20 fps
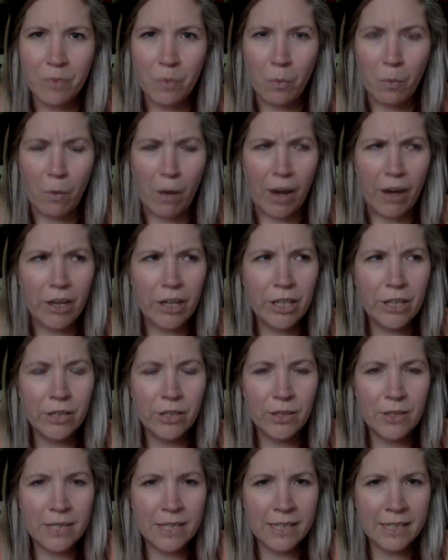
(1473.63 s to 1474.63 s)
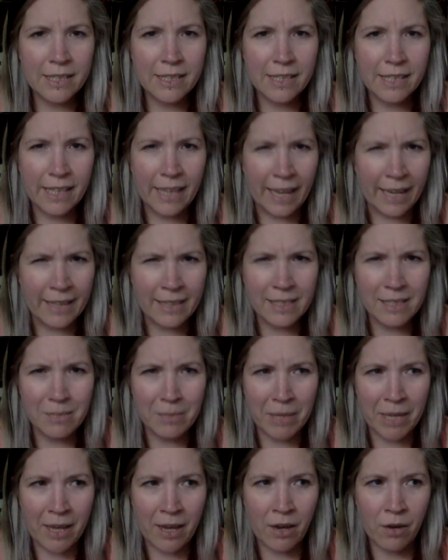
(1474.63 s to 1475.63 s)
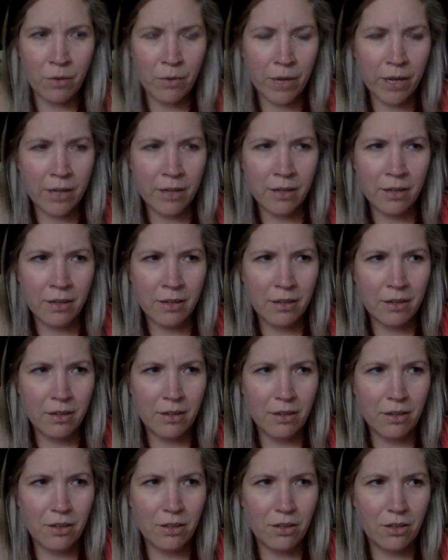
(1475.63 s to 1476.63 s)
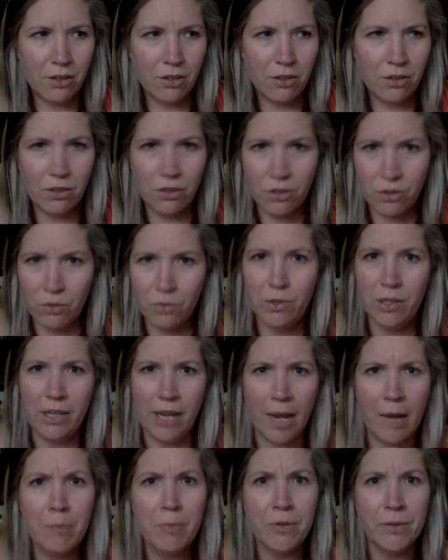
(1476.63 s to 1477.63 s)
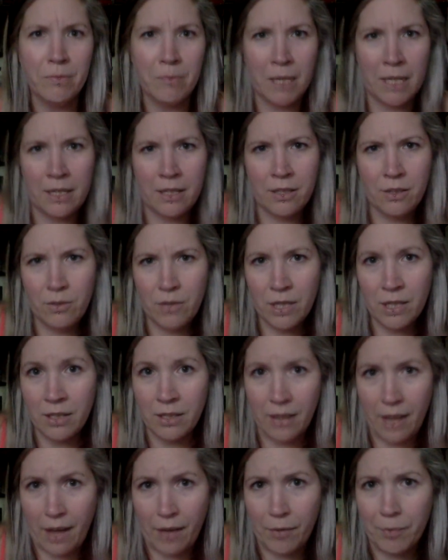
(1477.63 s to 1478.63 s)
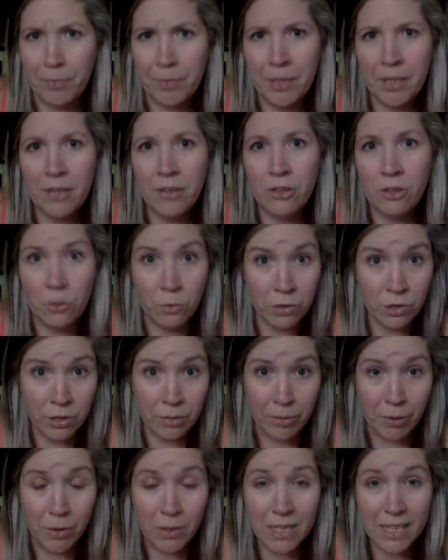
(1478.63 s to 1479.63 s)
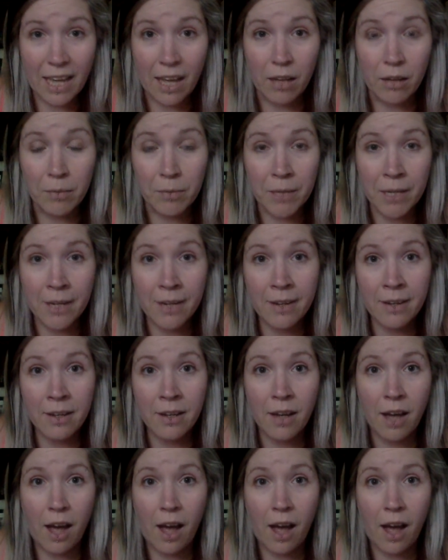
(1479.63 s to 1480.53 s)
Why are you using this against me now when you enabled me? You didn't help me. You were supposed to help me.